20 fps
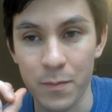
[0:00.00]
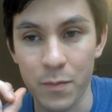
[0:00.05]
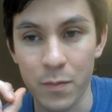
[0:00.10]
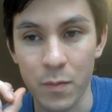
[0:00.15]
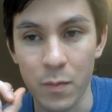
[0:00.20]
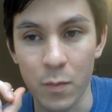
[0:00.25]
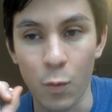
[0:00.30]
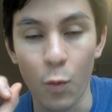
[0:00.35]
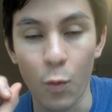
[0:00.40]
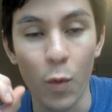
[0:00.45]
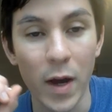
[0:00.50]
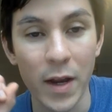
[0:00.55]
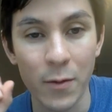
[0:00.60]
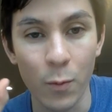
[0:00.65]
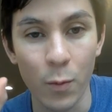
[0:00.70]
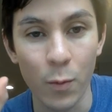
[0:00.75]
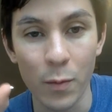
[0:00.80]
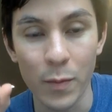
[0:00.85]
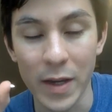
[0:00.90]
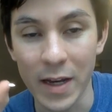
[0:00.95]
what
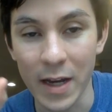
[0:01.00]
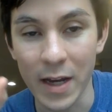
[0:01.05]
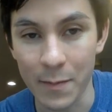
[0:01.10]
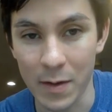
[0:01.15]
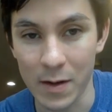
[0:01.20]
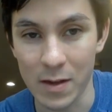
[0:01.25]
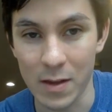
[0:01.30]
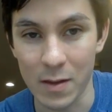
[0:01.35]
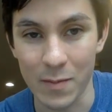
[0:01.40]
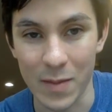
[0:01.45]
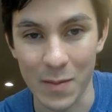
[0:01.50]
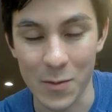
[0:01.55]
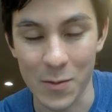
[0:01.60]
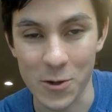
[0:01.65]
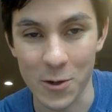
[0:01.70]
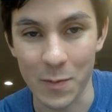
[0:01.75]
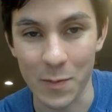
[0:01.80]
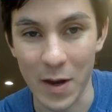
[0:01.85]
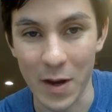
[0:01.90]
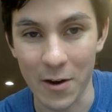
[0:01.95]
will be coming to the
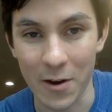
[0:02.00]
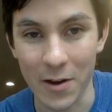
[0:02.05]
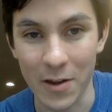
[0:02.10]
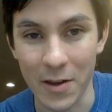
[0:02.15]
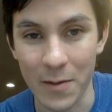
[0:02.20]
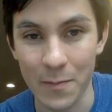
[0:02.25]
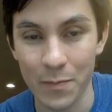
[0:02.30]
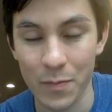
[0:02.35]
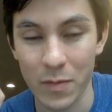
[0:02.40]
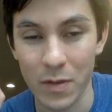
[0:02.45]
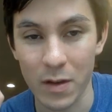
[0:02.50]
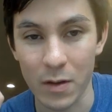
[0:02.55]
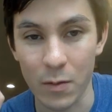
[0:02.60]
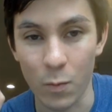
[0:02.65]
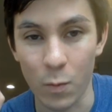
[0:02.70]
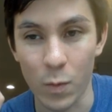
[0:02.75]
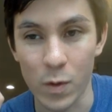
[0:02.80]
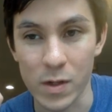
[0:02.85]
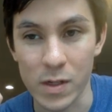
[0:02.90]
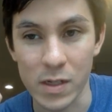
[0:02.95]
membership area
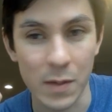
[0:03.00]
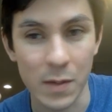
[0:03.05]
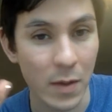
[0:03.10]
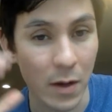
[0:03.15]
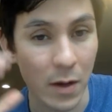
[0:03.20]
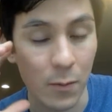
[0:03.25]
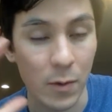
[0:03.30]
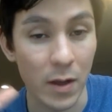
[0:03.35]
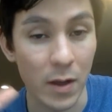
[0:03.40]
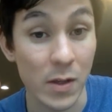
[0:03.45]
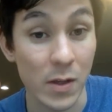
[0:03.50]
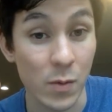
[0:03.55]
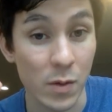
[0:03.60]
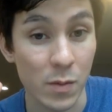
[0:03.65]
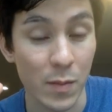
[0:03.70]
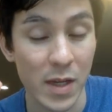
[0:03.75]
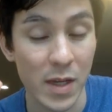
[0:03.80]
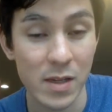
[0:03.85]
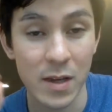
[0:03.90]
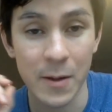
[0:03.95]
was something I realized was
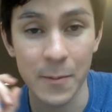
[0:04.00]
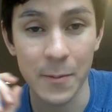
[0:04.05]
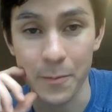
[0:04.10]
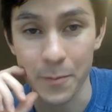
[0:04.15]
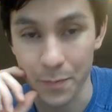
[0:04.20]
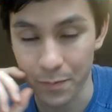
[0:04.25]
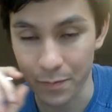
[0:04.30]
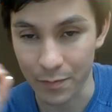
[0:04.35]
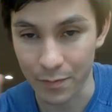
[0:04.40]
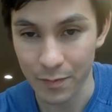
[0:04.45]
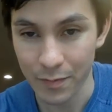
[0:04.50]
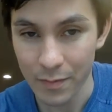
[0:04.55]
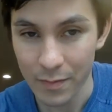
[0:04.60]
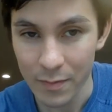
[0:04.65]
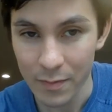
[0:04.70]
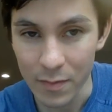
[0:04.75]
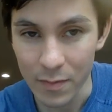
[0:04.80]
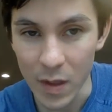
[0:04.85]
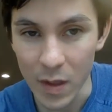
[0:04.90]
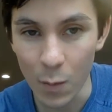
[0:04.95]
missing,
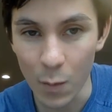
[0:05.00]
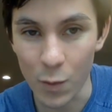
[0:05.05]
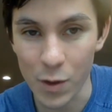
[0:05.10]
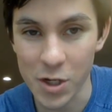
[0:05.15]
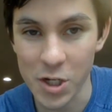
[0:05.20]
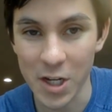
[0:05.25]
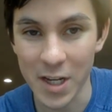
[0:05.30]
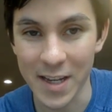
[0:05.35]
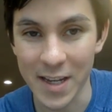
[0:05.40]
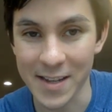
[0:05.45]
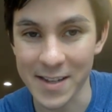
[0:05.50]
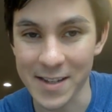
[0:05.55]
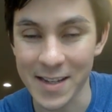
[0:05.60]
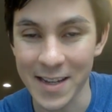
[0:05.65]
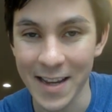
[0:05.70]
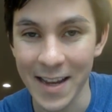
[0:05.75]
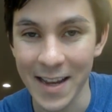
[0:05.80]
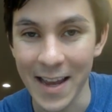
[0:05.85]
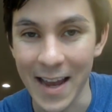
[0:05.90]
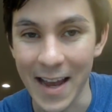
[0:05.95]
which is
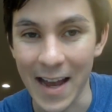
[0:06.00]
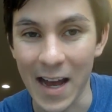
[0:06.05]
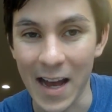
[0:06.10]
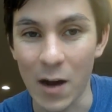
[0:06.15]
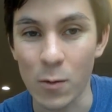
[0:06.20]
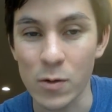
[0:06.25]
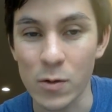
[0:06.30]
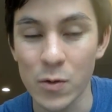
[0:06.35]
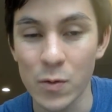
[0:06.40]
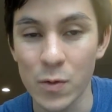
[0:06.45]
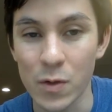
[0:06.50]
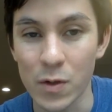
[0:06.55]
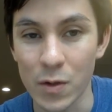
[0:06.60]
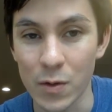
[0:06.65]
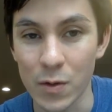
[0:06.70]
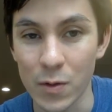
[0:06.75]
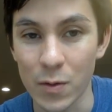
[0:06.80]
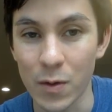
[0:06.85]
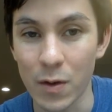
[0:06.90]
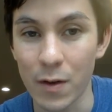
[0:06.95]
how to
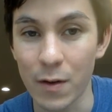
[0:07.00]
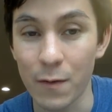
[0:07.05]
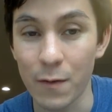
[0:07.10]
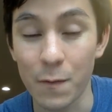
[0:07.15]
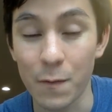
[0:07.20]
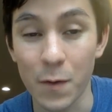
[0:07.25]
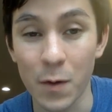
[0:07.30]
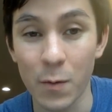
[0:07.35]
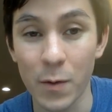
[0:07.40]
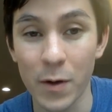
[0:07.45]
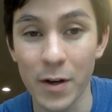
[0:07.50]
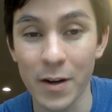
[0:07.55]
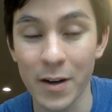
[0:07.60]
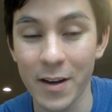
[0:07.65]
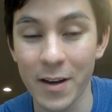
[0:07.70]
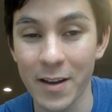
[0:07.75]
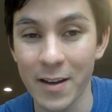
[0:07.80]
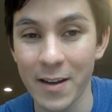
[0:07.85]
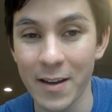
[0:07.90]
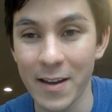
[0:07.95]
do
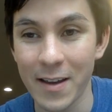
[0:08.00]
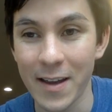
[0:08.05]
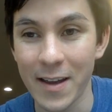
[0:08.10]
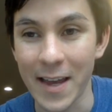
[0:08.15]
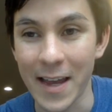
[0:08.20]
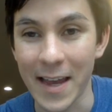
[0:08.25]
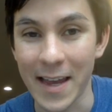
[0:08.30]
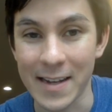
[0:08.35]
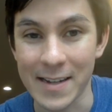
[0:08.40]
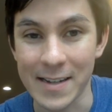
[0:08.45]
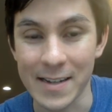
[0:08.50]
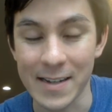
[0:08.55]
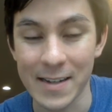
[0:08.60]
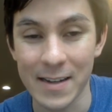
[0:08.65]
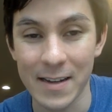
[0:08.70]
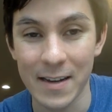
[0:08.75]
footwork and